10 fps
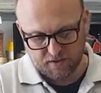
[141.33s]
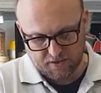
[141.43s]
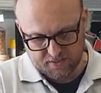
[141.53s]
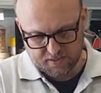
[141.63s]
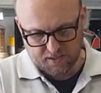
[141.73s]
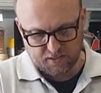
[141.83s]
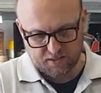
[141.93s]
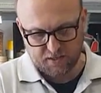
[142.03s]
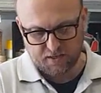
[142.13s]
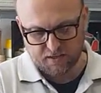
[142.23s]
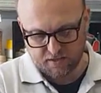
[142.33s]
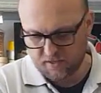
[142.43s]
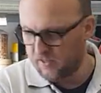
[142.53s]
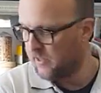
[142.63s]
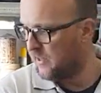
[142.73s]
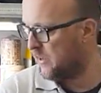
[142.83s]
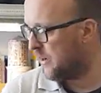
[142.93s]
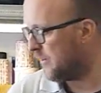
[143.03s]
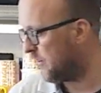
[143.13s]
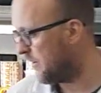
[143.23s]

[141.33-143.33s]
cell here, and